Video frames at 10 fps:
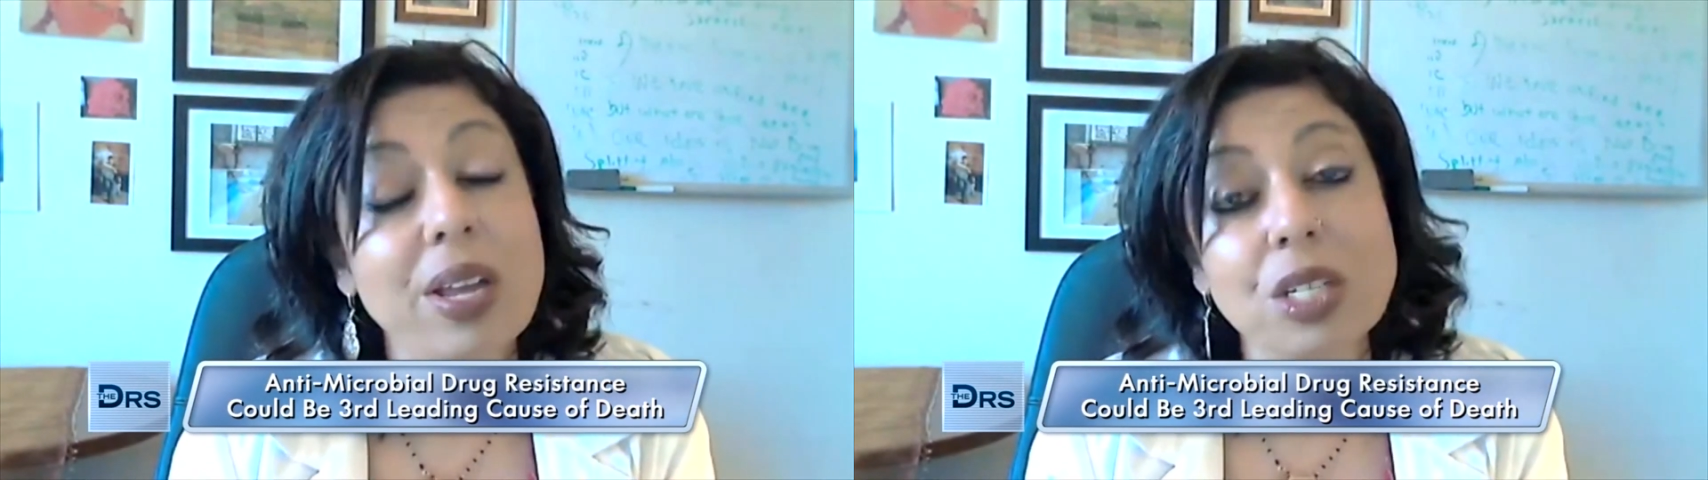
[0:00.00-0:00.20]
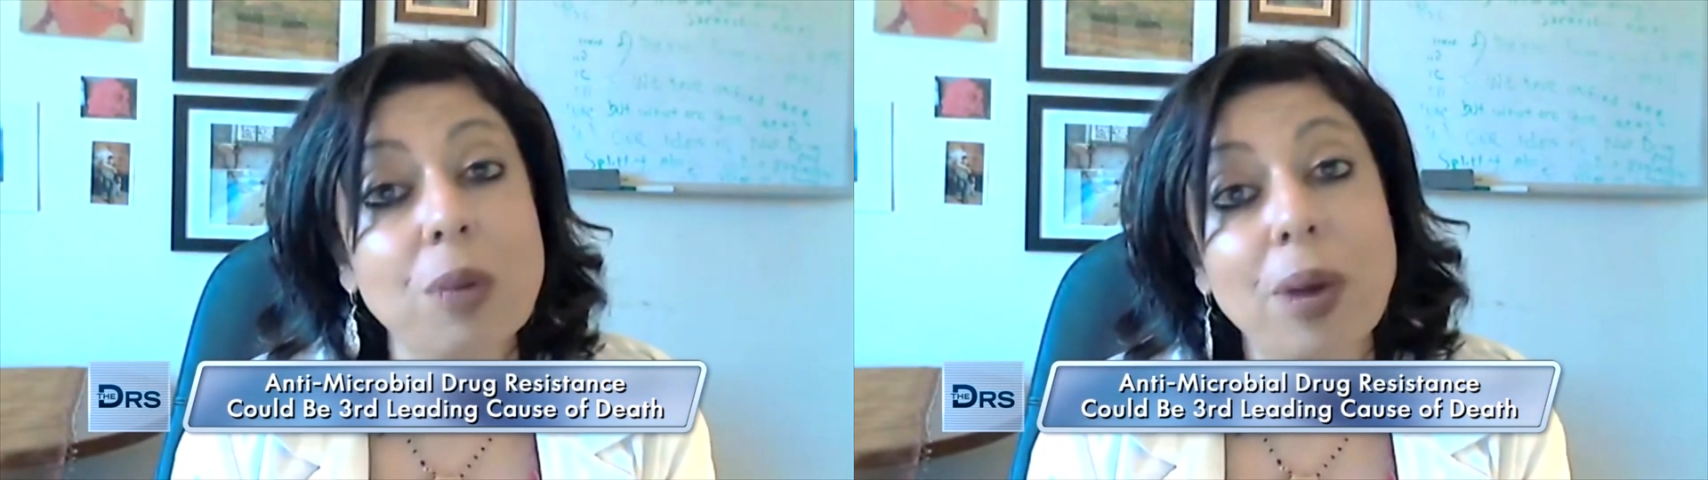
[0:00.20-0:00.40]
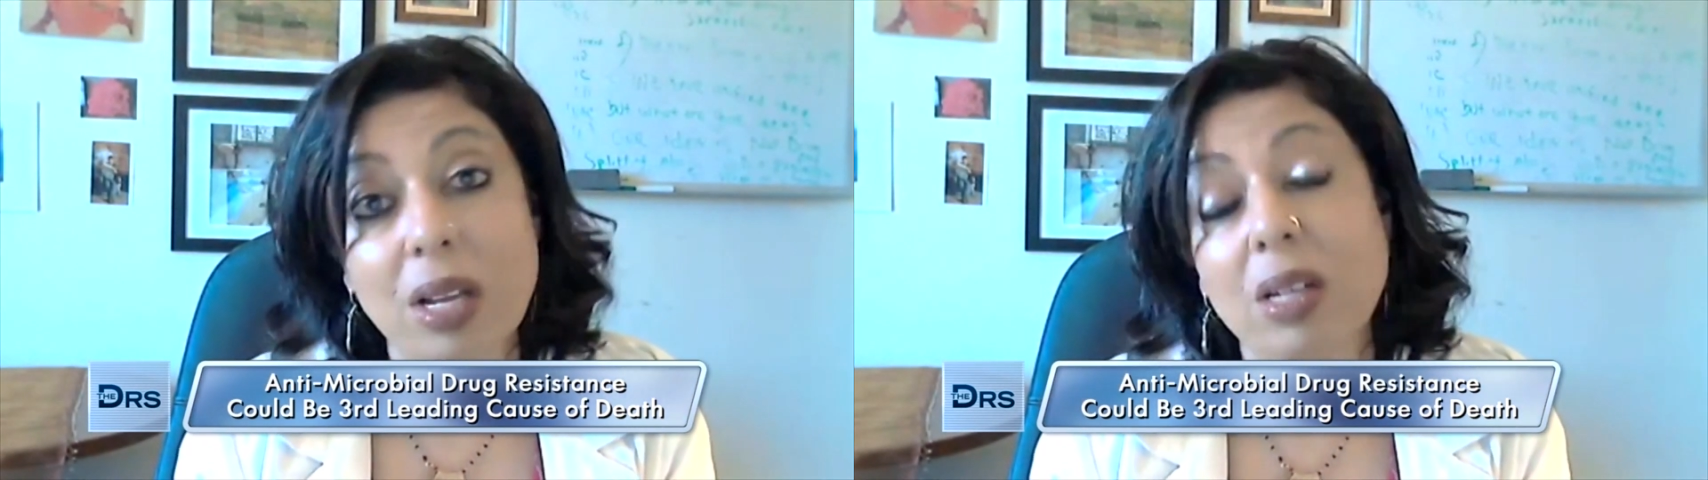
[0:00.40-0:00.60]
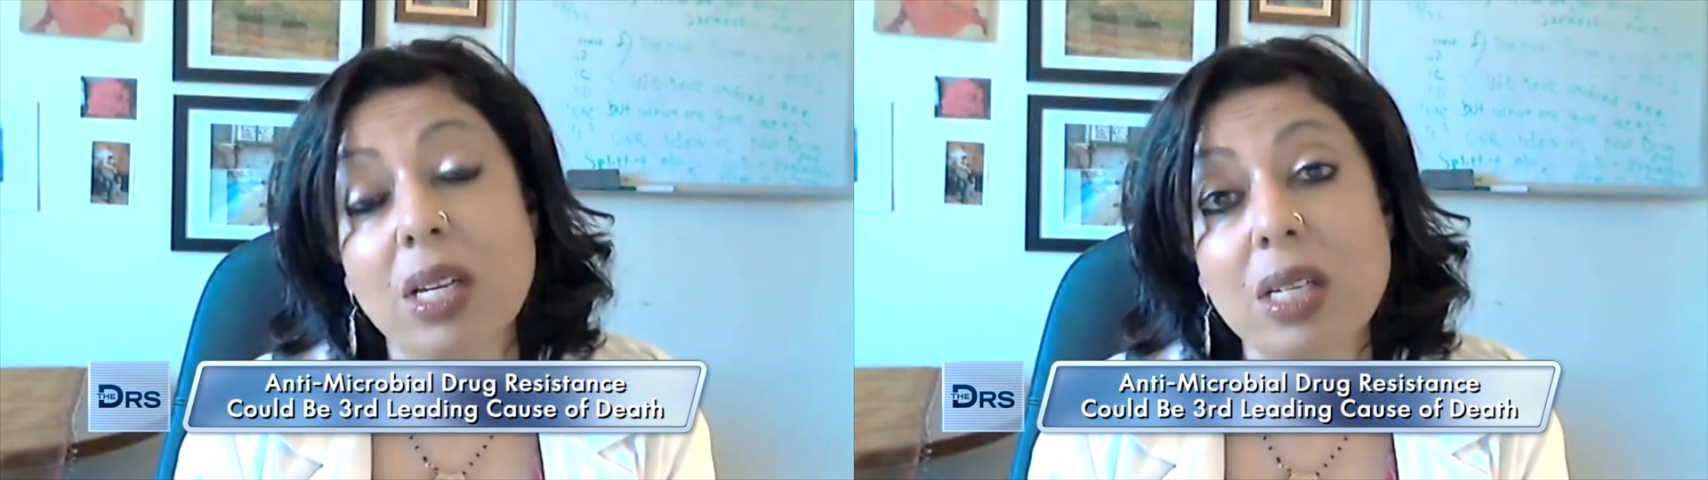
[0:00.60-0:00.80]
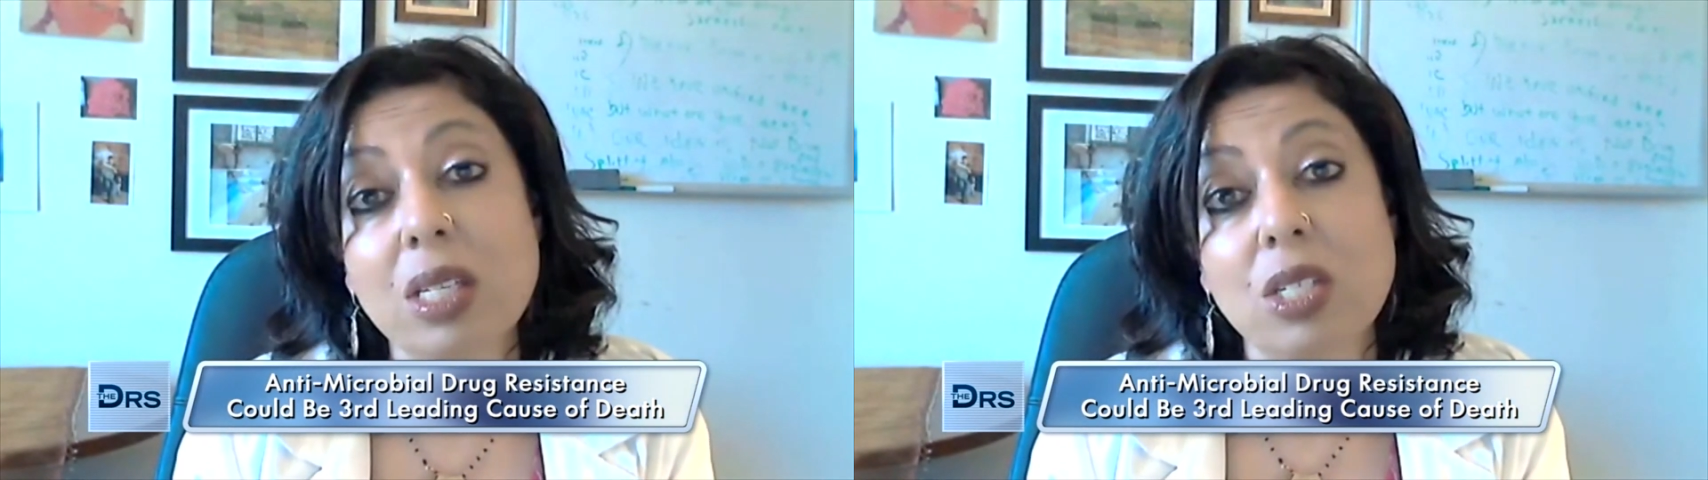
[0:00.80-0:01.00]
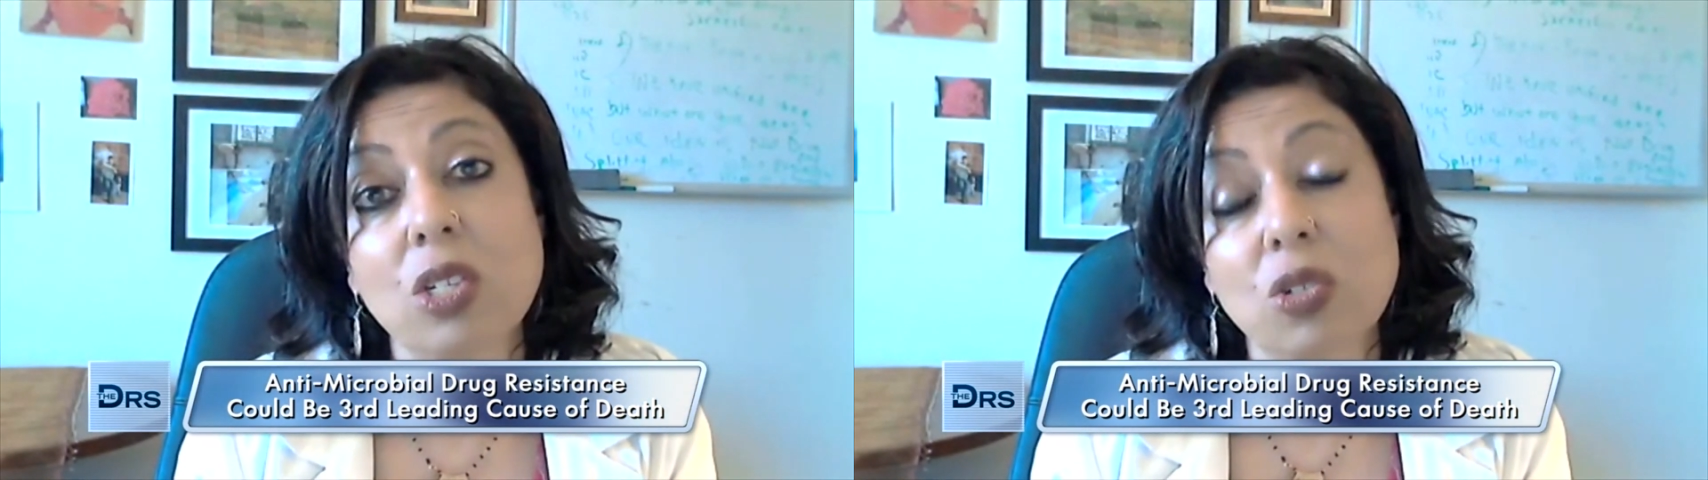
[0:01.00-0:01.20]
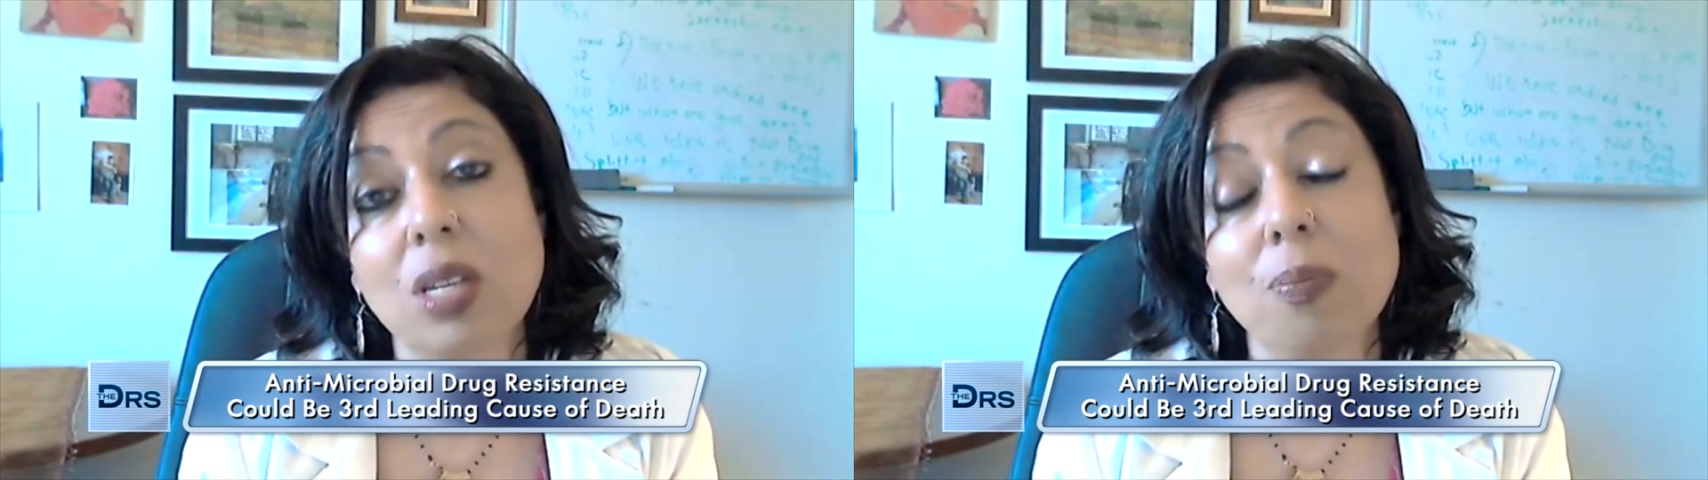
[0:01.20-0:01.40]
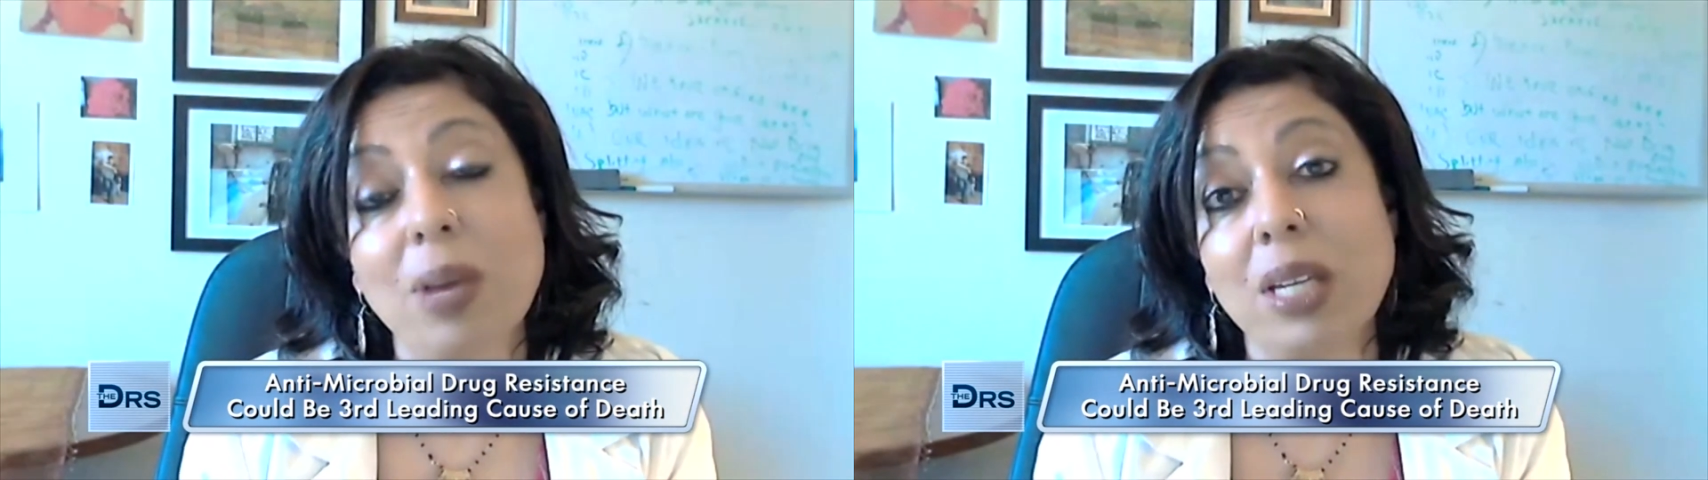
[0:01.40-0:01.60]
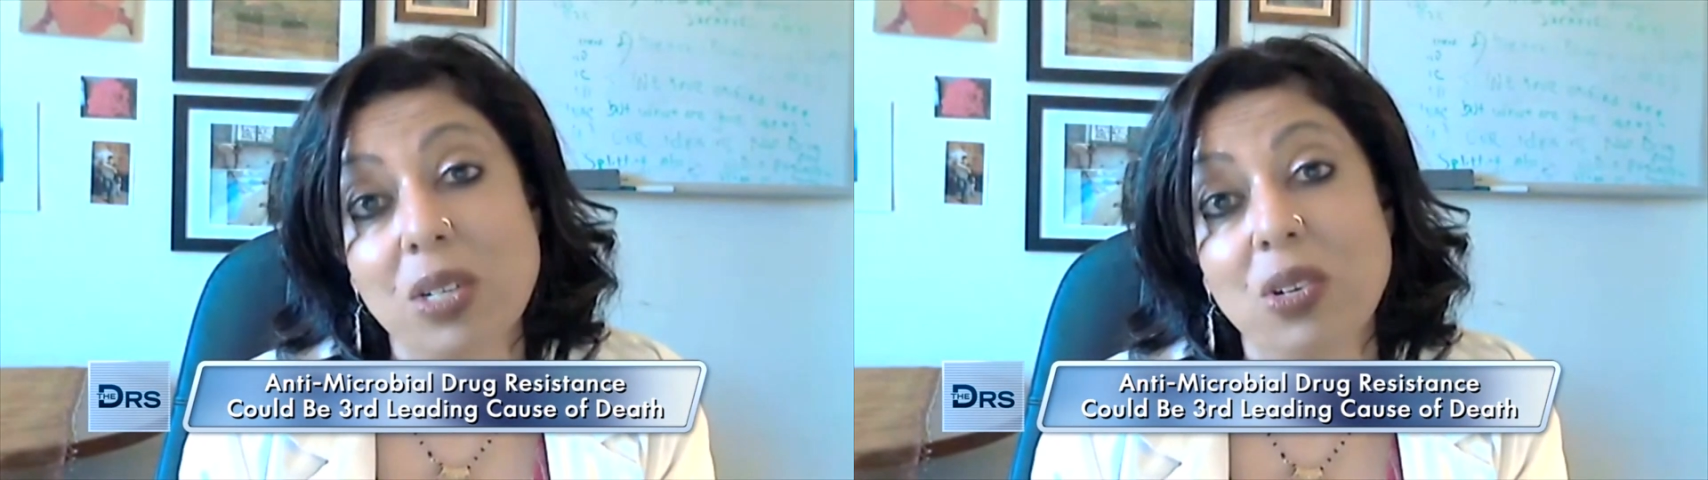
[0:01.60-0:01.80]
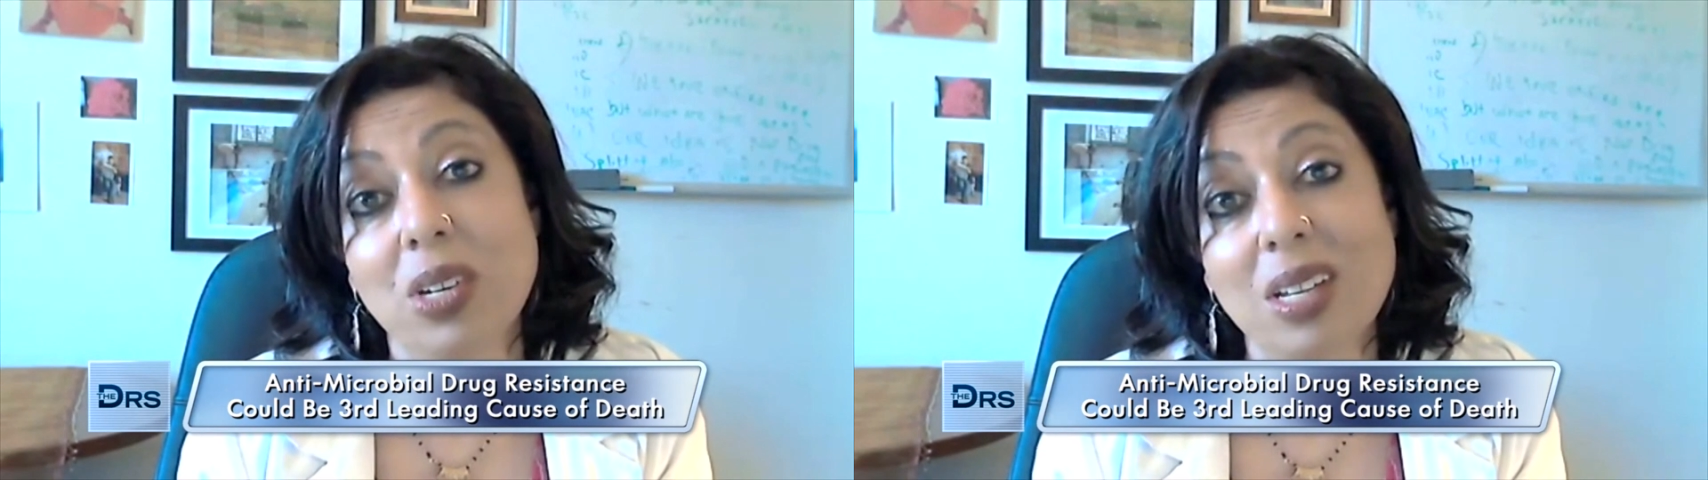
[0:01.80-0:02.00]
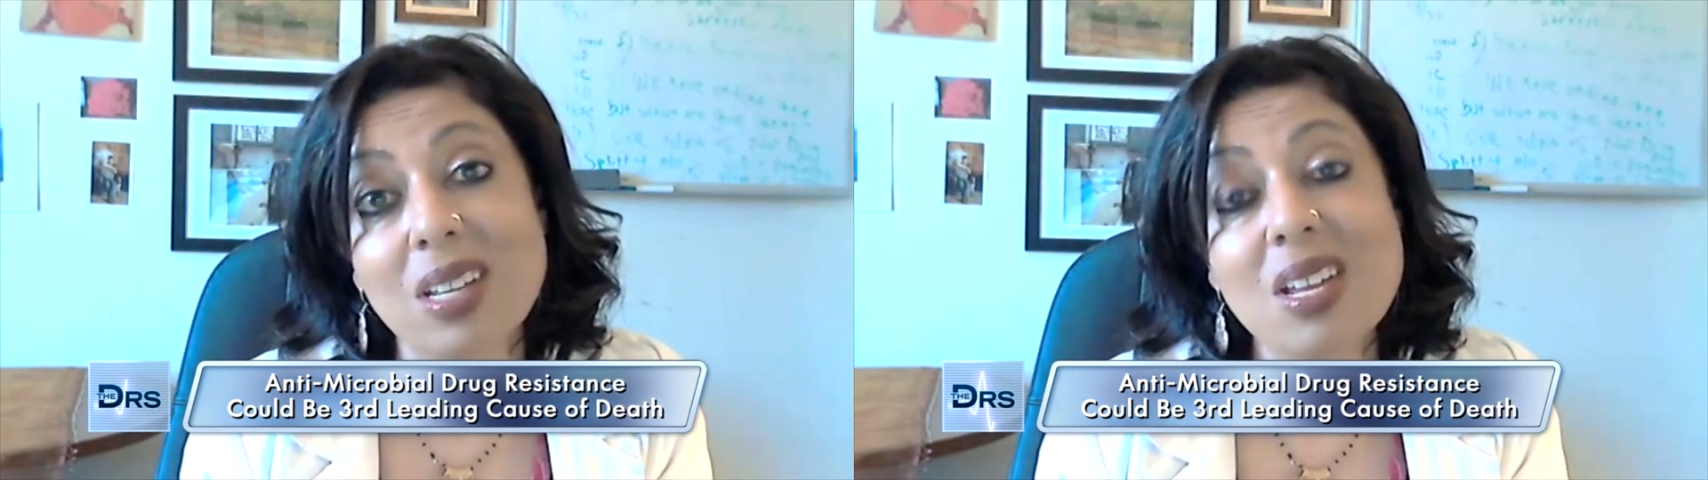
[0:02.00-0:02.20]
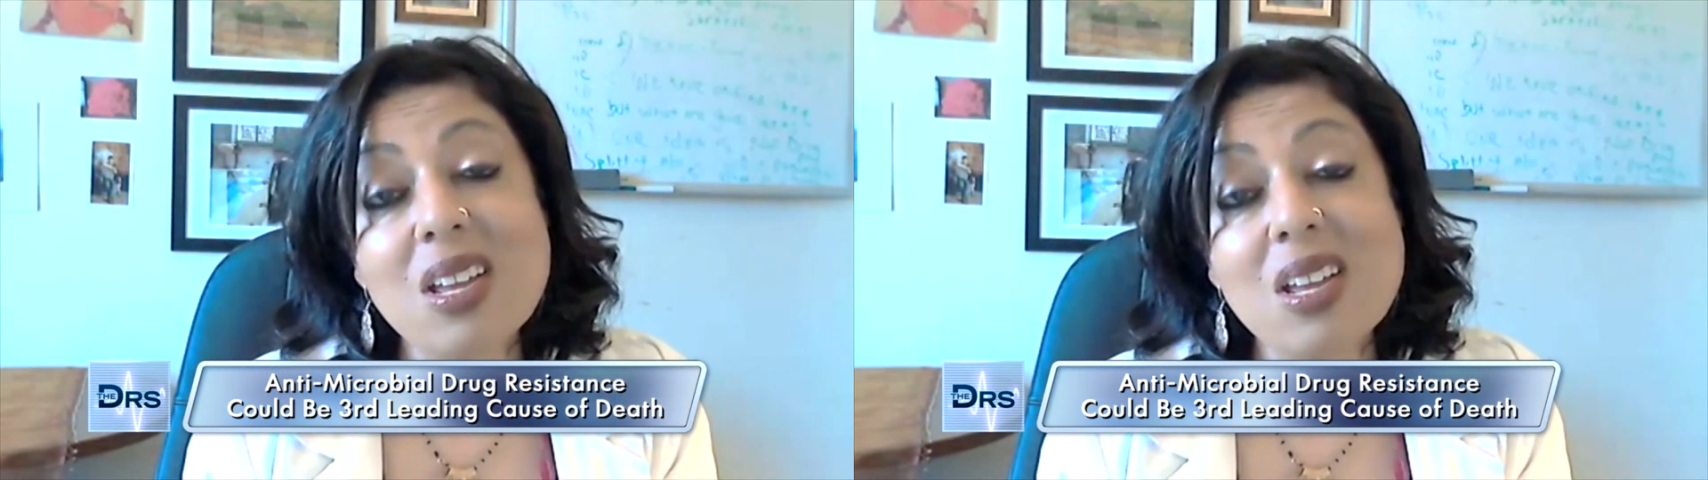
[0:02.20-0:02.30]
antibiotics to treat bacteria.